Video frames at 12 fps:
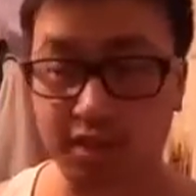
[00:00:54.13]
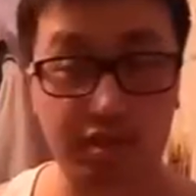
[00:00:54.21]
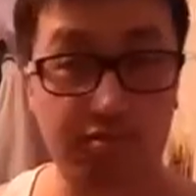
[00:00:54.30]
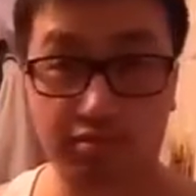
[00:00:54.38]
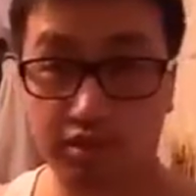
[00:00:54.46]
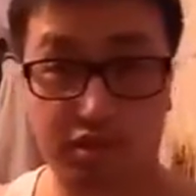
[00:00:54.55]

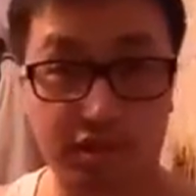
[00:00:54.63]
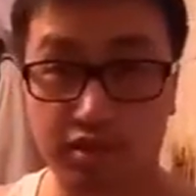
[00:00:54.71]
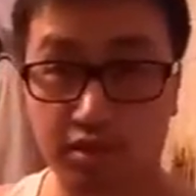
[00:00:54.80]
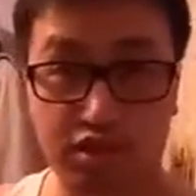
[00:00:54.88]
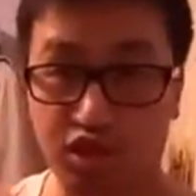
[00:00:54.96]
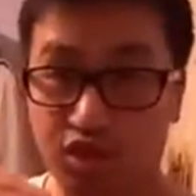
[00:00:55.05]
they
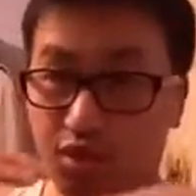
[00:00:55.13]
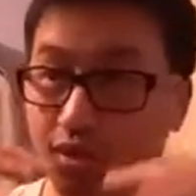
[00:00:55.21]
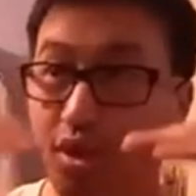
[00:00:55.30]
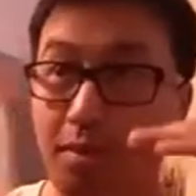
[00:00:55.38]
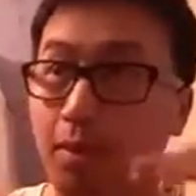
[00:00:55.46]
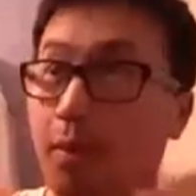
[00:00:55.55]
just
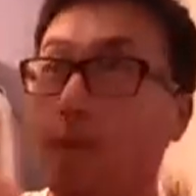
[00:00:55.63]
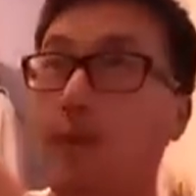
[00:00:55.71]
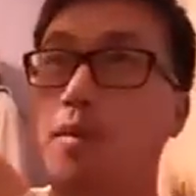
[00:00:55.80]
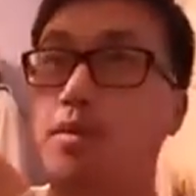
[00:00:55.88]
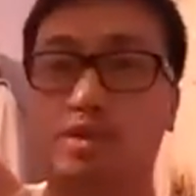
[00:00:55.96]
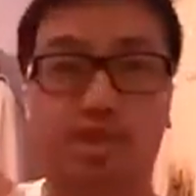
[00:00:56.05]
shoot up
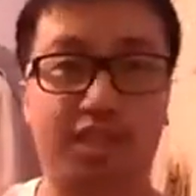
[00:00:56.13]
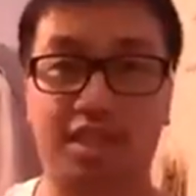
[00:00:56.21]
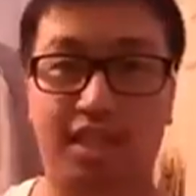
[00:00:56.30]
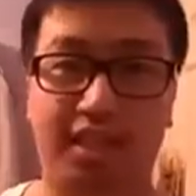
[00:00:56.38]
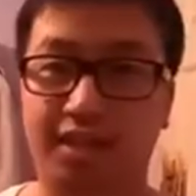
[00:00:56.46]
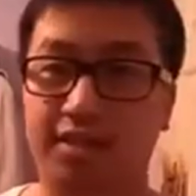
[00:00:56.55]
to
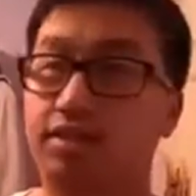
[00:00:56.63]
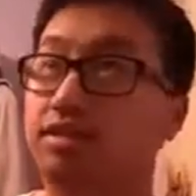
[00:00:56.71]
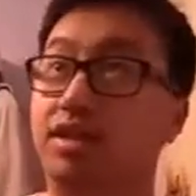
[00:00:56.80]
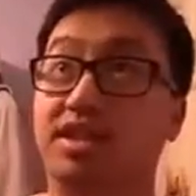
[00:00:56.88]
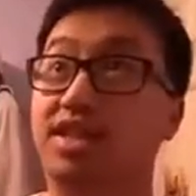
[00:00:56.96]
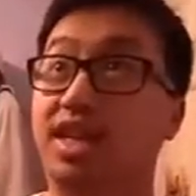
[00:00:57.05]
the ceiling,
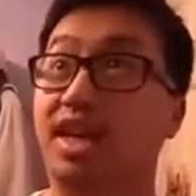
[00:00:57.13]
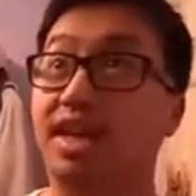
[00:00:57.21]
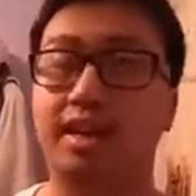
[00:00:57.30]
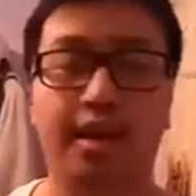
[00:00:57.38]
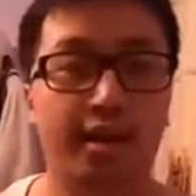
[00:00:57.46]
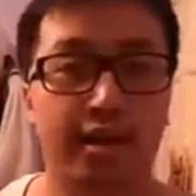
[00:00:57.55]
the
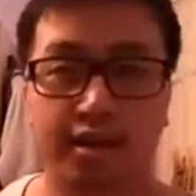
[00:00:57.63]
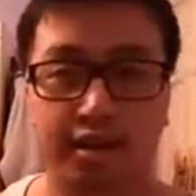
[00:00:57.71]
sky.